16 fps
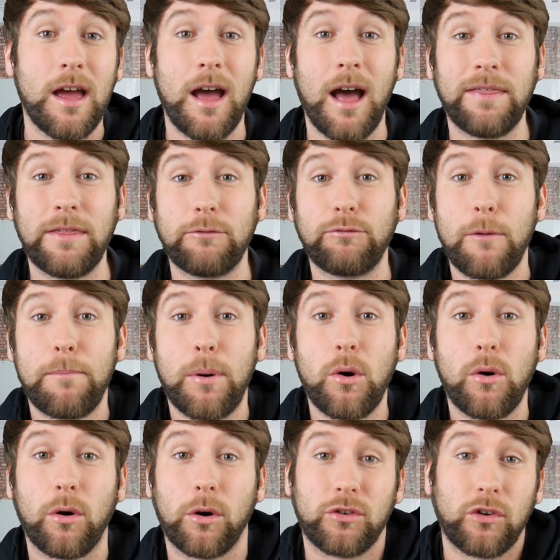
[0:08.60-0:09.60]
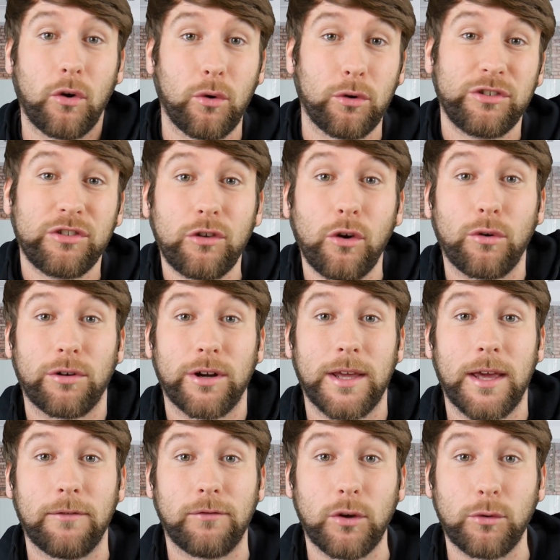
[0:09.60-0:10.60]
and the report or story
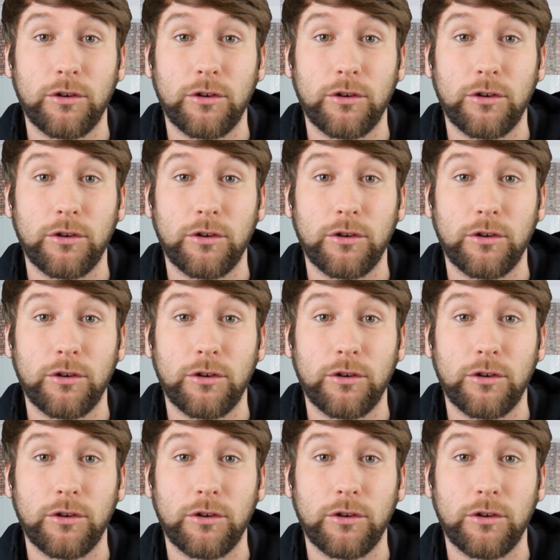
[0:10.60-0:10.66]
if you're